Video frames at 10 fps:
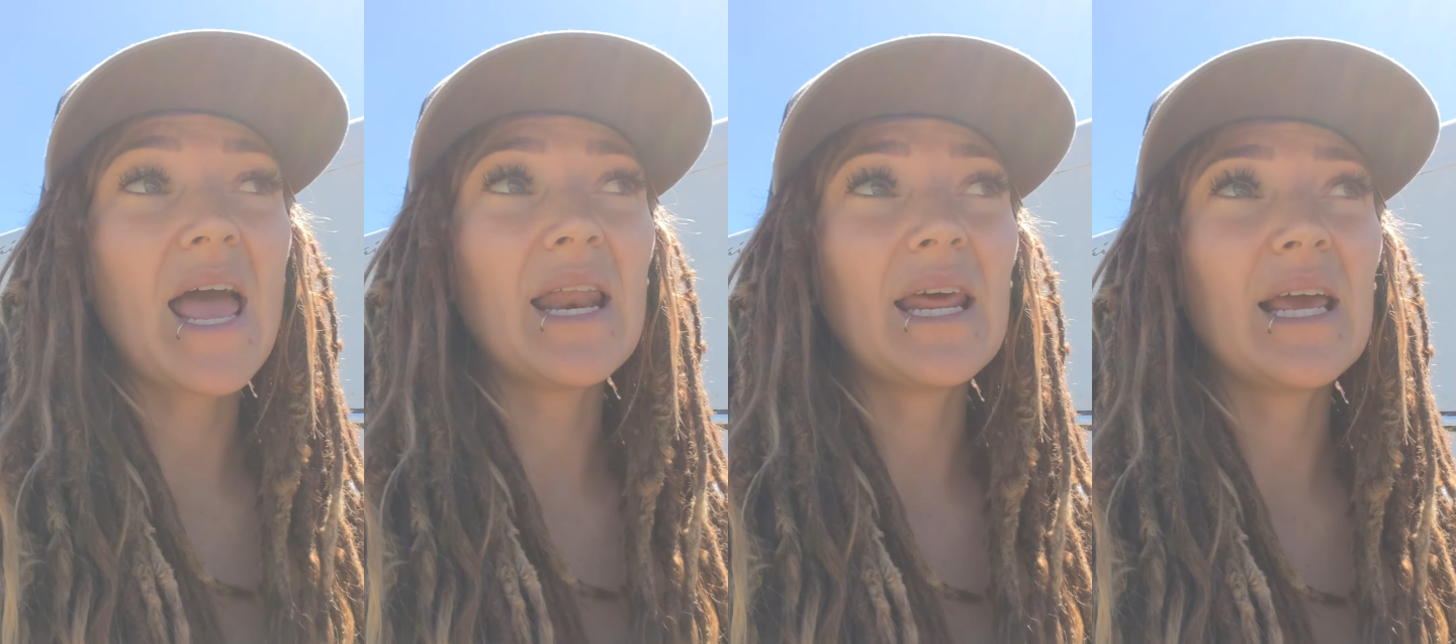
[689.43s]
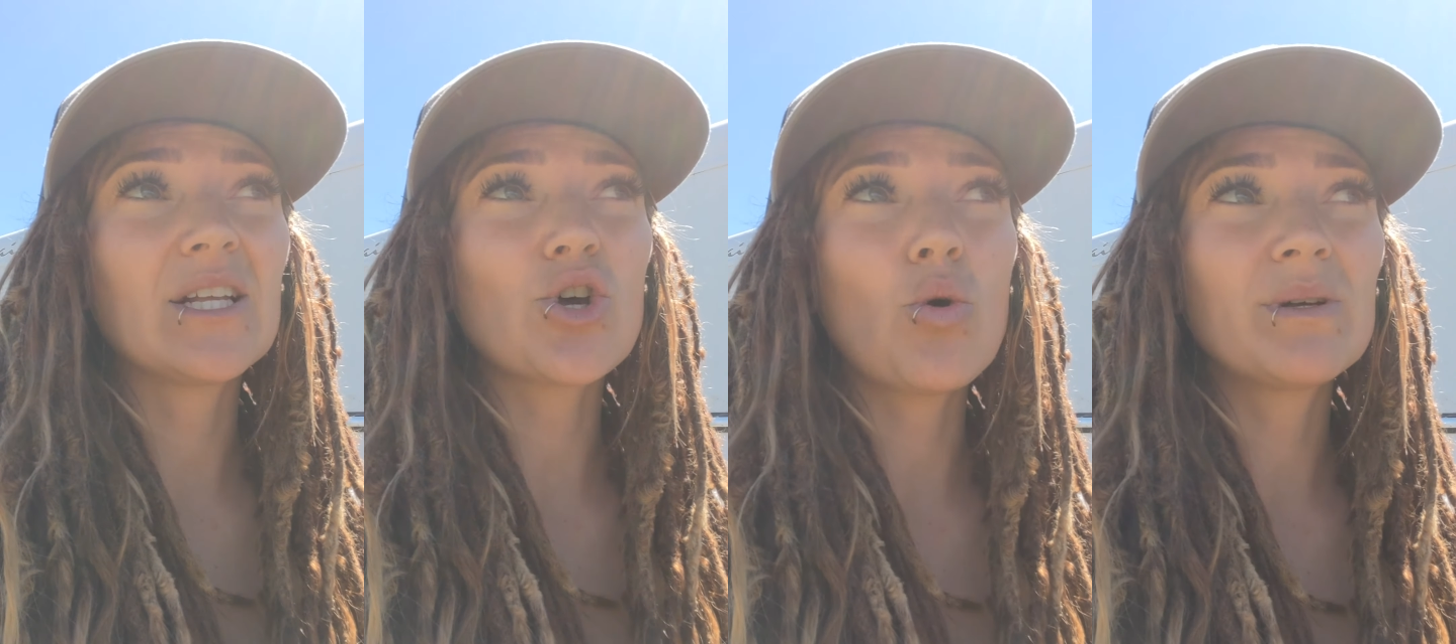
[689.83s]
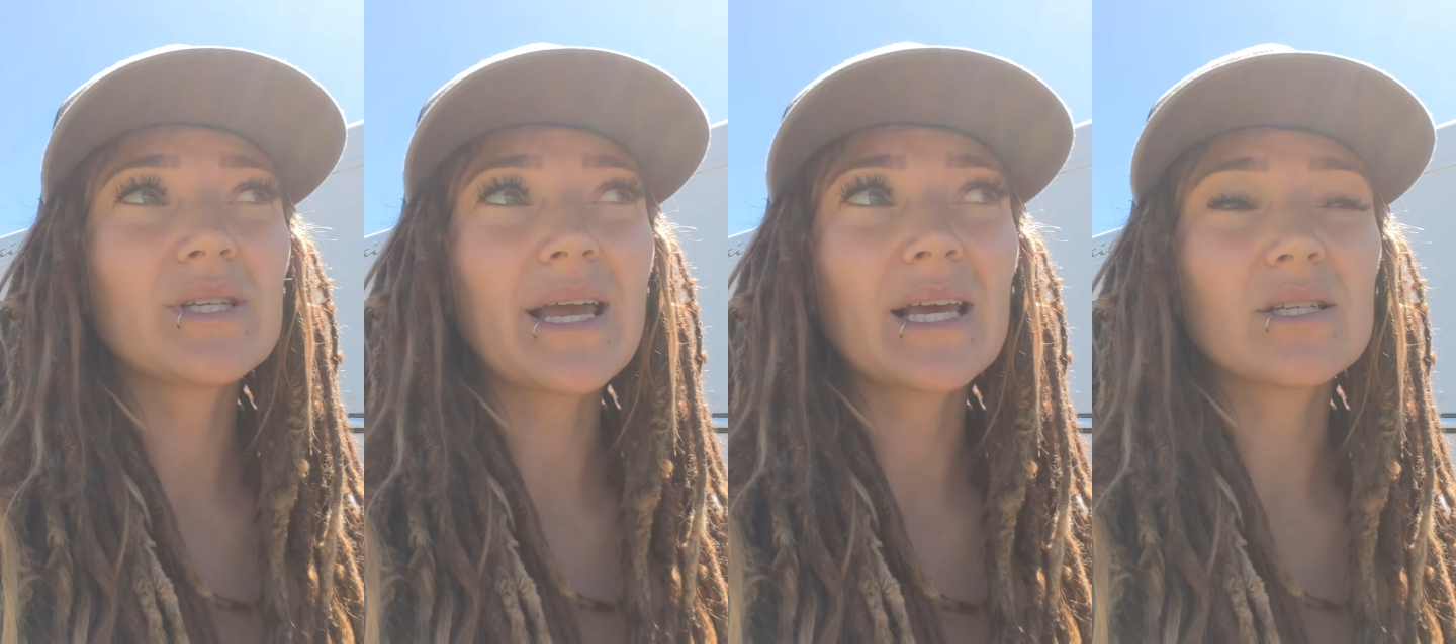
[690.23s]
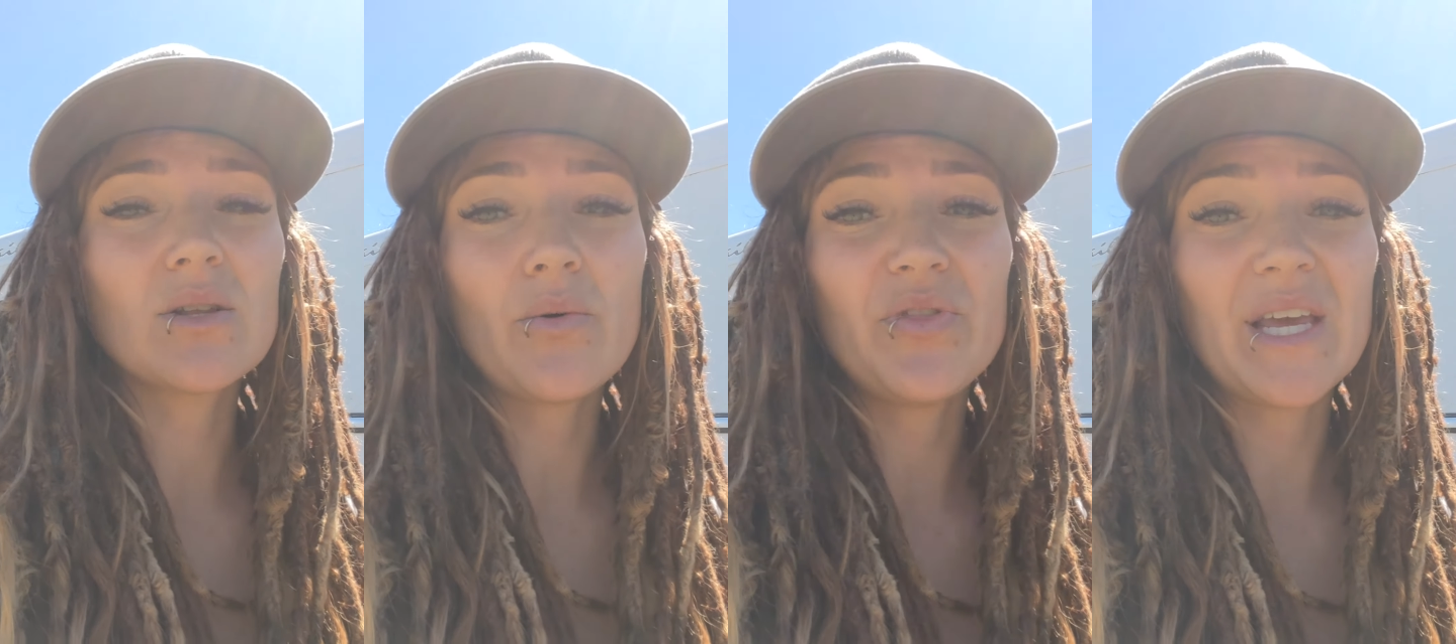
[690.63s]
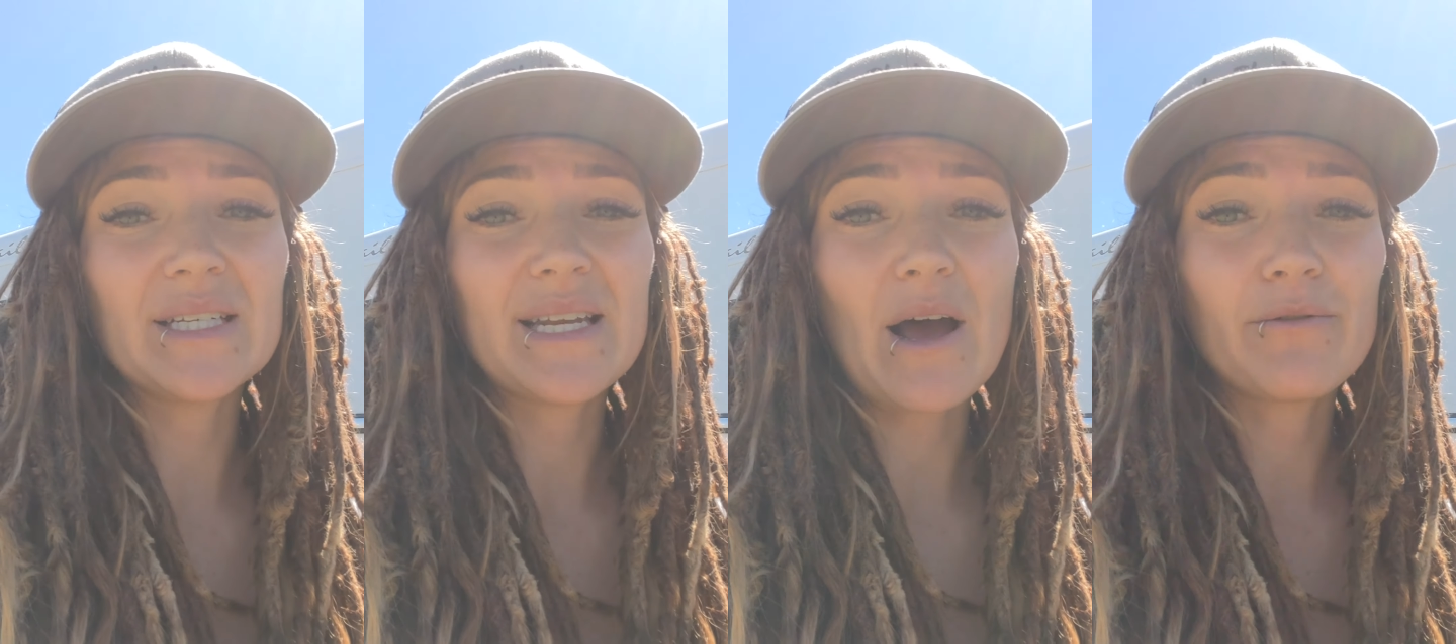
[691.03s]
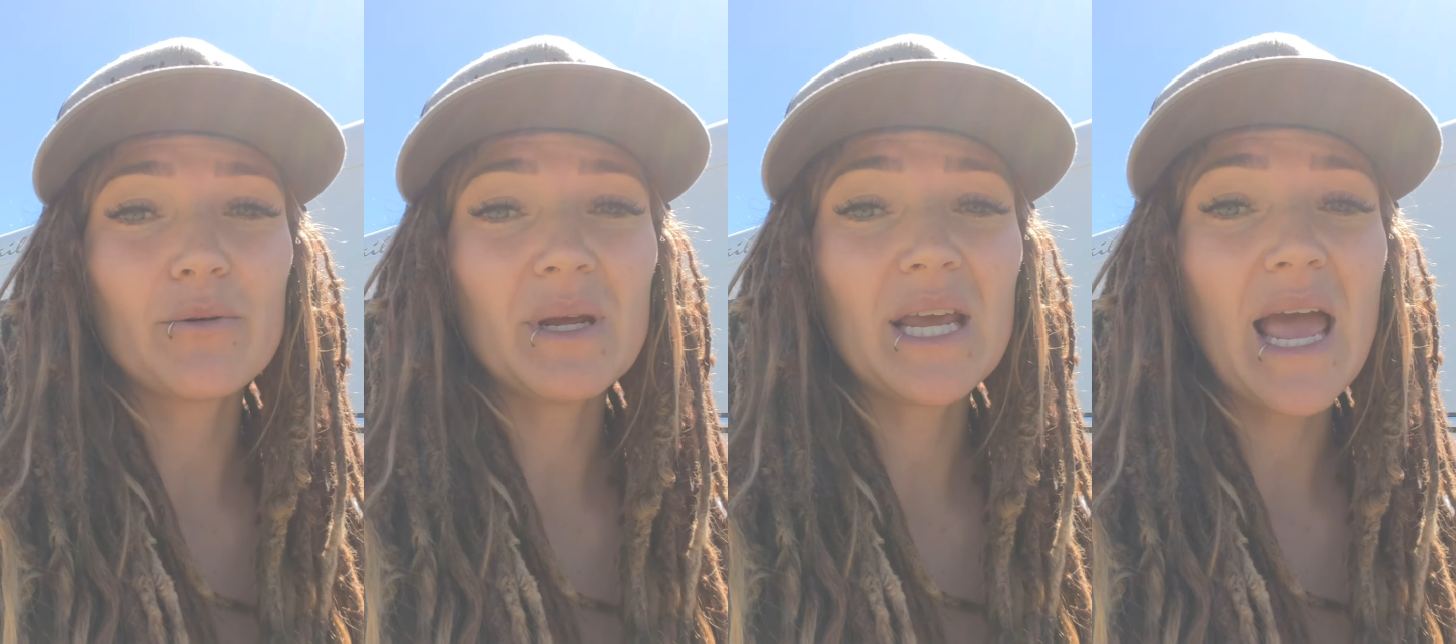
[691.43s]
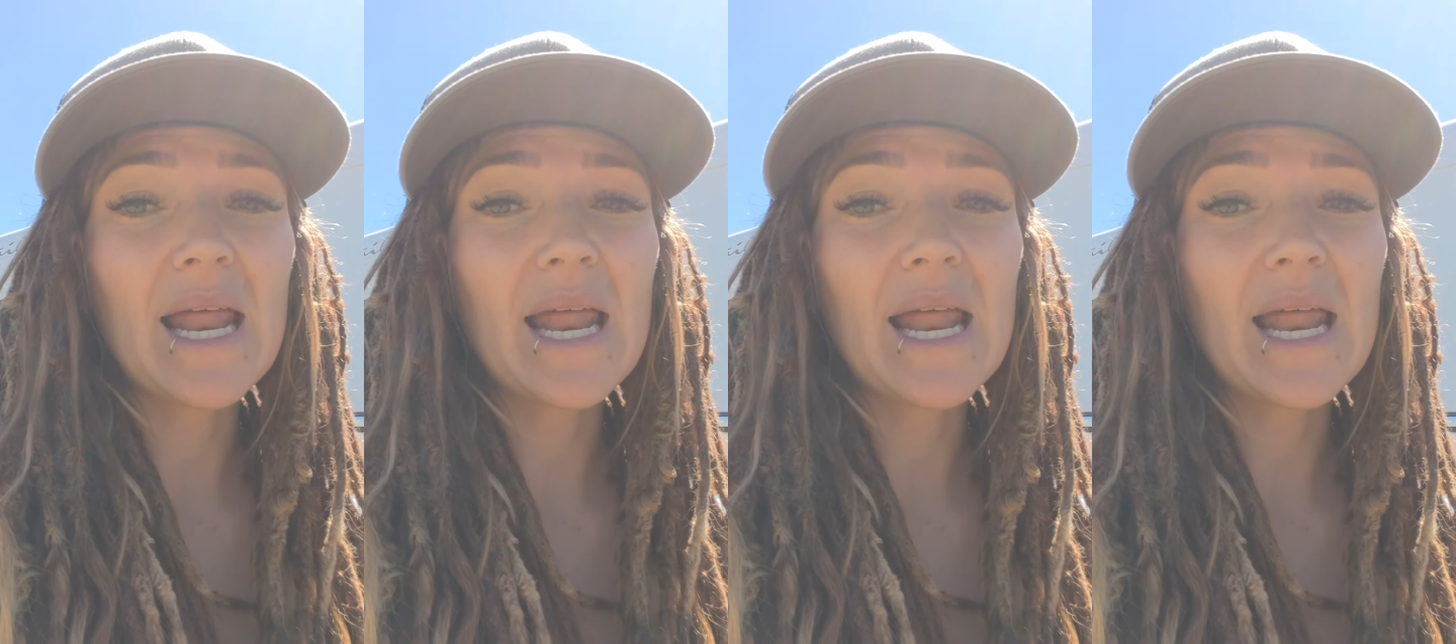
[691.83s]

and it's almost like it slowed things down for me,